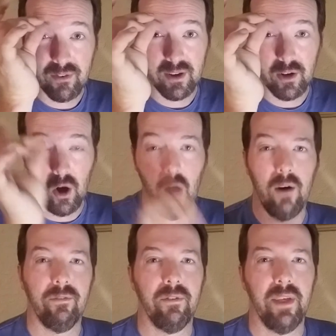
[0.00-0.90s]
it
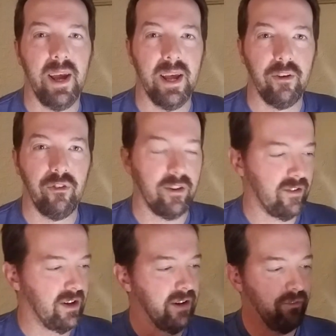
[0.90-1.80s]
off of the head
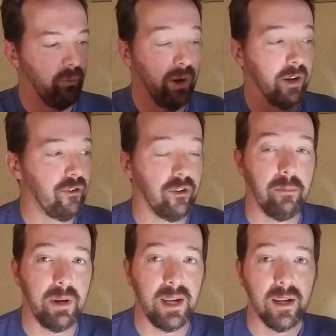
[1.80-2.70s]
just enough to where it should
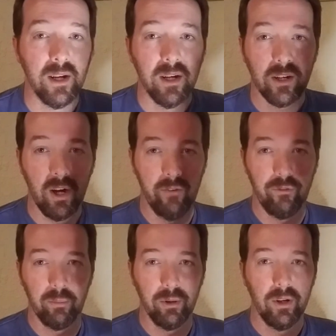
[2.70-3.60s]
be
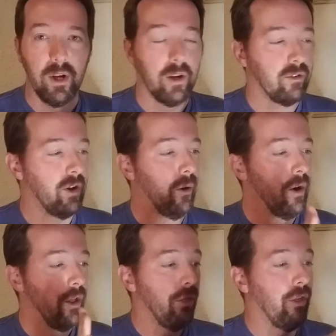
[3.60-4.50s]
comfortable. So
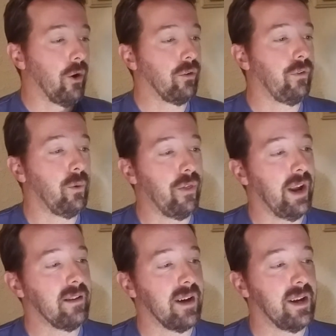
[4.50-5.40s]
those few
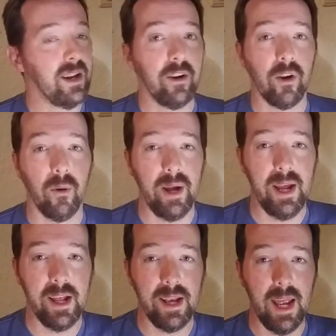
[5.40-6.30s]
things I need to go
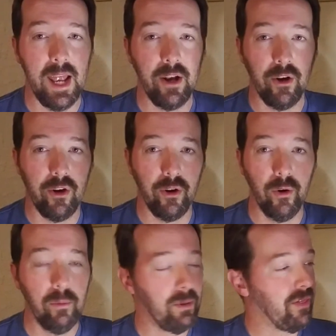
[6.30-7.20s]
ahead and
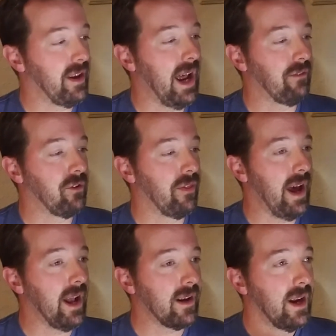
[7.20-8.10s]
do, but then after
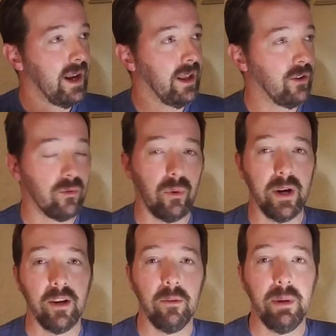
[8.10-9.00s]
that, it is
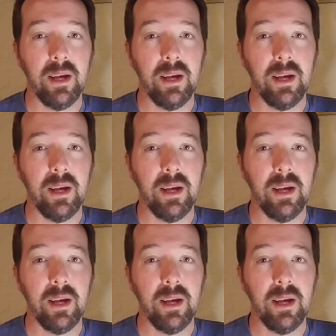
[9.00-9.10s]
ready to be